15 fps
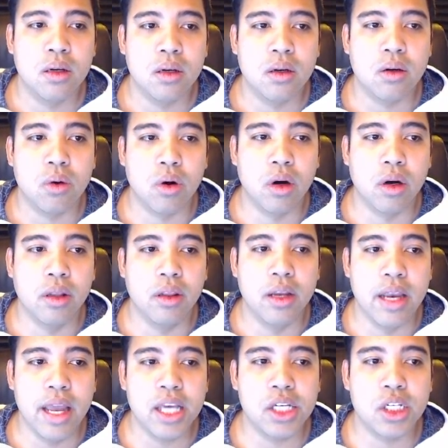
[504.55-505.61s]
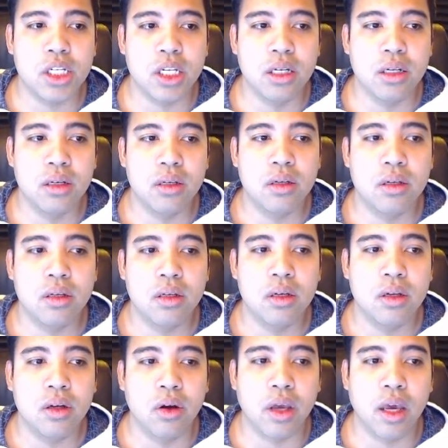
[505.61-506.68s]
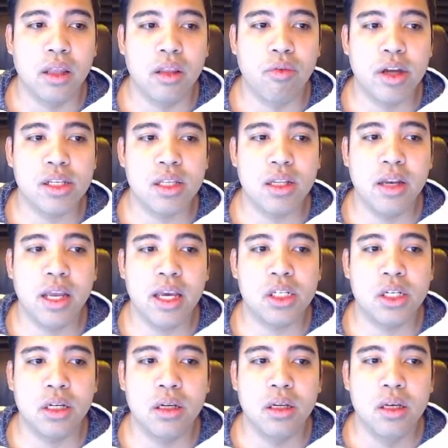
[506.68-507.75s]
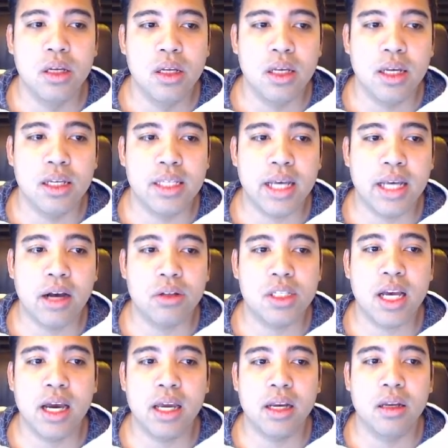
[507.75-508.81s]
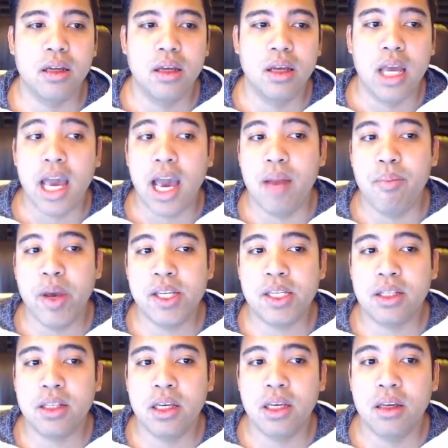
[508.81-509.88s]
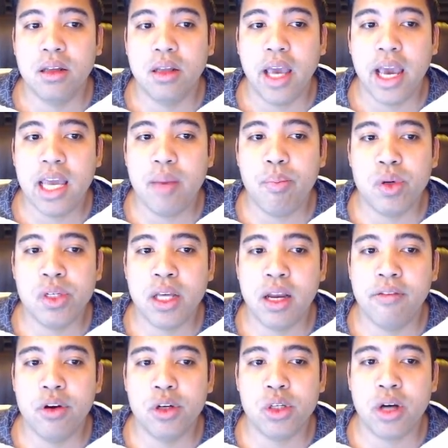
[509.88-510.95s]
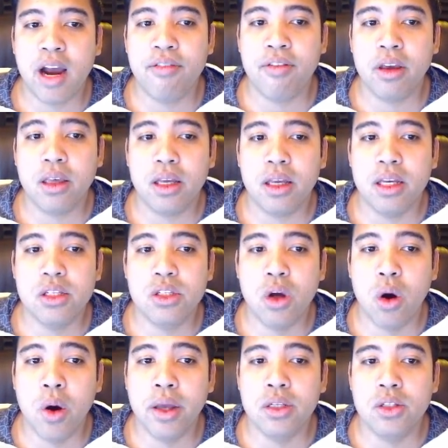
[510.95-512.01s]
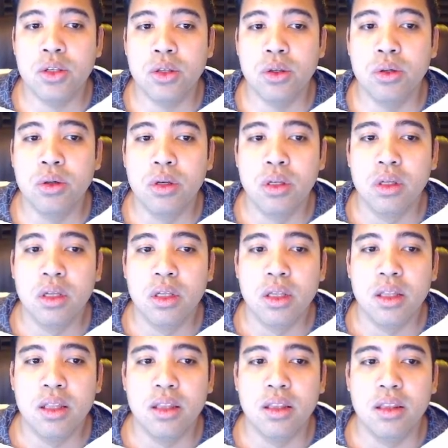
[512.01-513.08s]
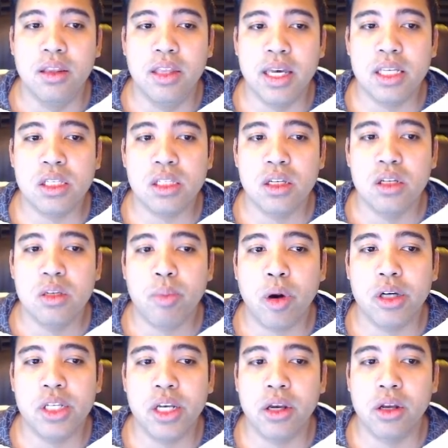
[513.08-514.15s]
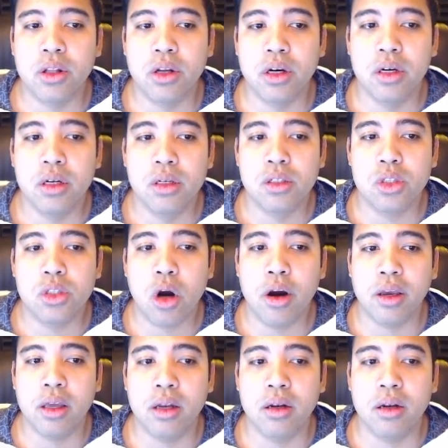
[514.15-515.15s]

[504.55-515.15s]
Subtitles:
or the nation. Okay, the rest of the nation is outside, and basically 80% of your traffic is going to this particular target,